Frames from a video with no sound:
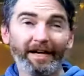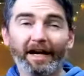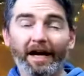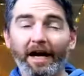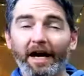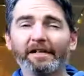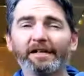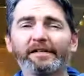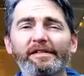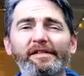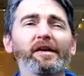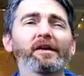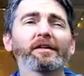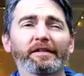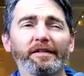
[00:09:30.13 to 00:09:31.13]
And in the
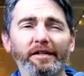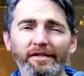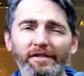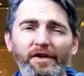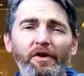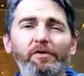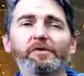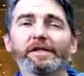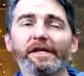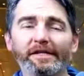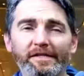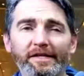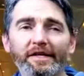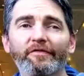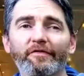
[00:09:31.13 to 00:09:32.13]
song, I think it just holds that
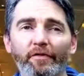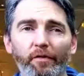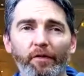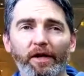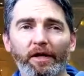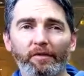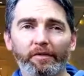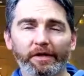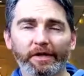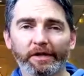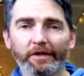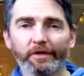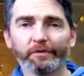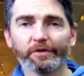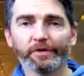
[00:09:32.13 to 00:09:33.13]
C for a while they
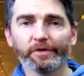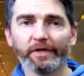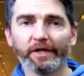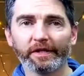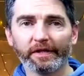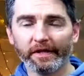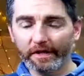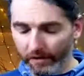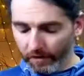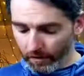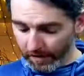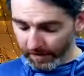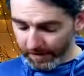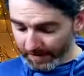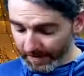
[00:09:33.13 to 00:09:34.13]
go between the
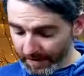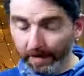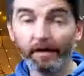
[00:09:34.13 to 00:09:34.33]
choruses.